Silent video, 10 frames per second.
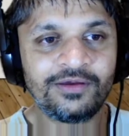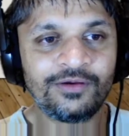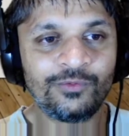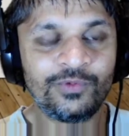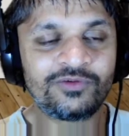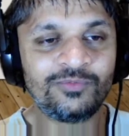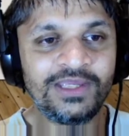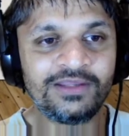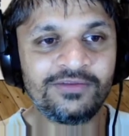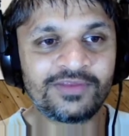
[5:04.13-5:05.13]
Which
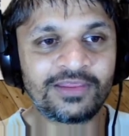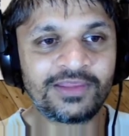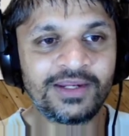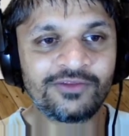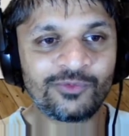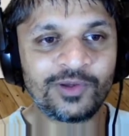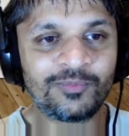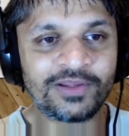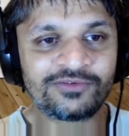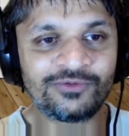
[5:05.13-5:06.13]
means that 3n squared
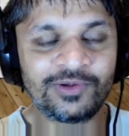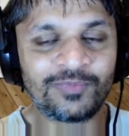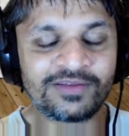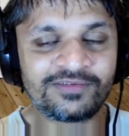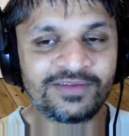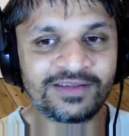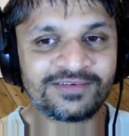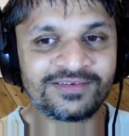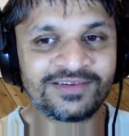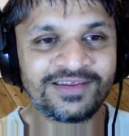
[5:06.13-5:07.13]
plus 2n plus
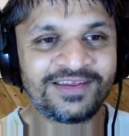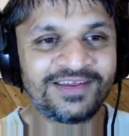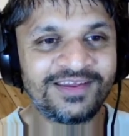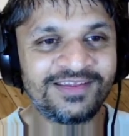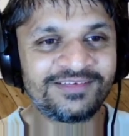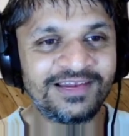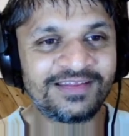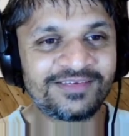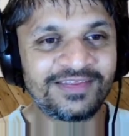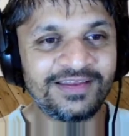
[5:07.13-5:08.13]
6 is
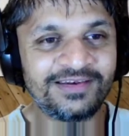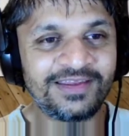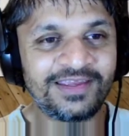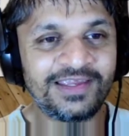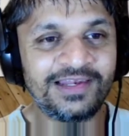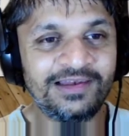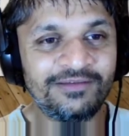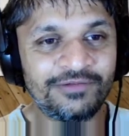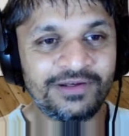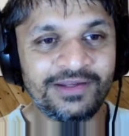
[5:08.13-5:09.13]
less than
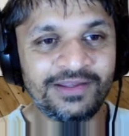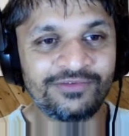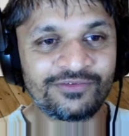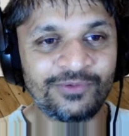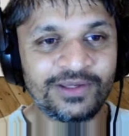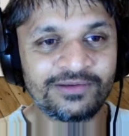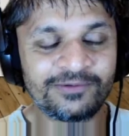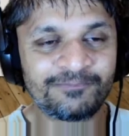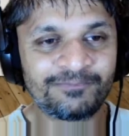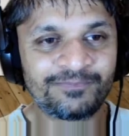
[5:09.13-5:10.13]
11n squared.
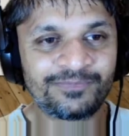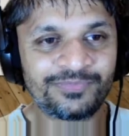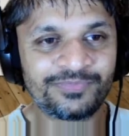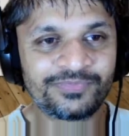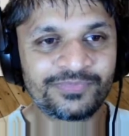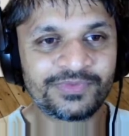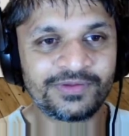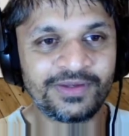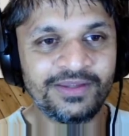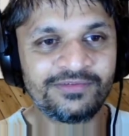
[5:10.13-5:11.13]

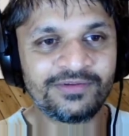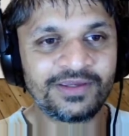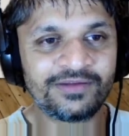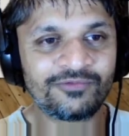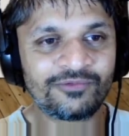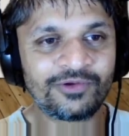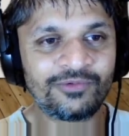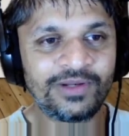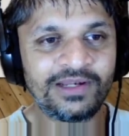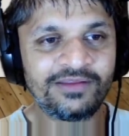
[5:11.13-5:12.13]
Okay, so you can
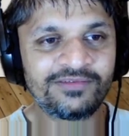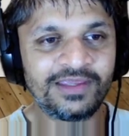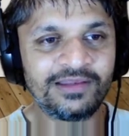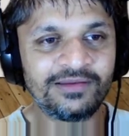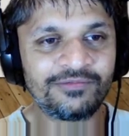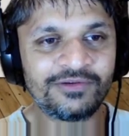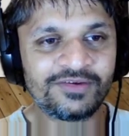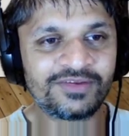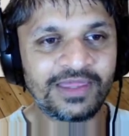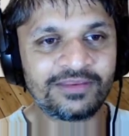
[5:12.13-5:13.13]
quickly see, if you
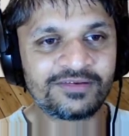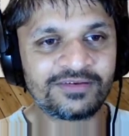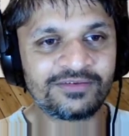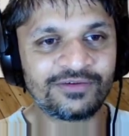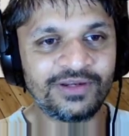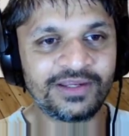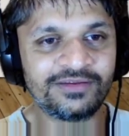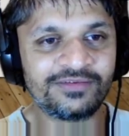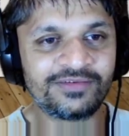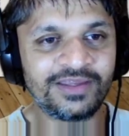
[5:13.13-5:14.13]
just take this
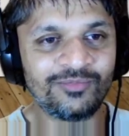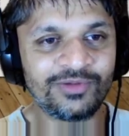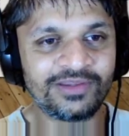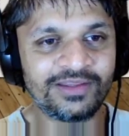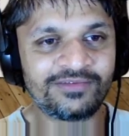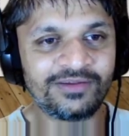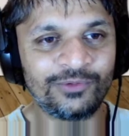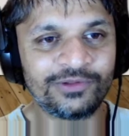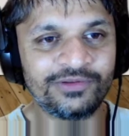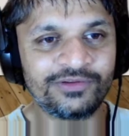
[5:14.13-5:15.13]
disconnected statement that's
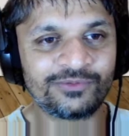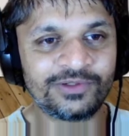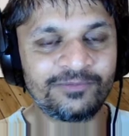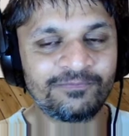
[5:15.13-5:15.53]
equal to this one,